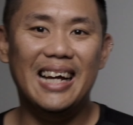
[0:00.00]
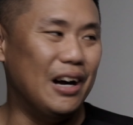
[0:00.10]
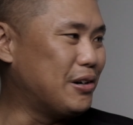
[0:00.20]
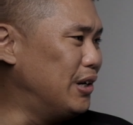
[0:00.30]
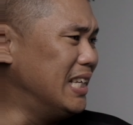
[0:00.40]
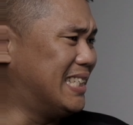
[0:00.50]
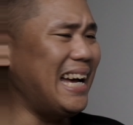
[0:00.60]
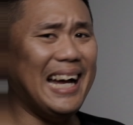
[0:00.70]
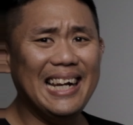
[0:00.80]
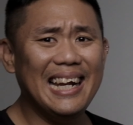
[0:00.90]
How cool is
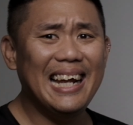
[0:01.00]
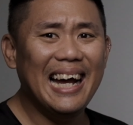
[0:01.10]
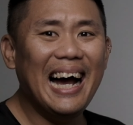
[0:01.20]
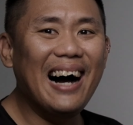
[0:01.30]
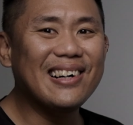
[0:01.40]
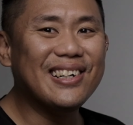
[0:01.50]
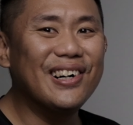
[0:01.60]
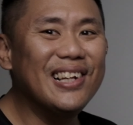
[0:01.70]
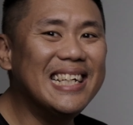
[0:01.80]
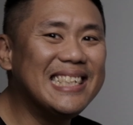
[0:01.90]
that? How
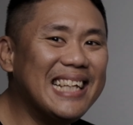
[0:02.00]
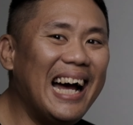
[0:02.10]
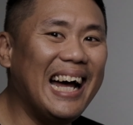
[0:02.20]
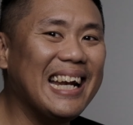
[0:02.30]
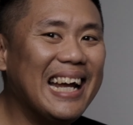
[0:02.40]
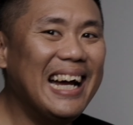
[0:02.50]
cool is that?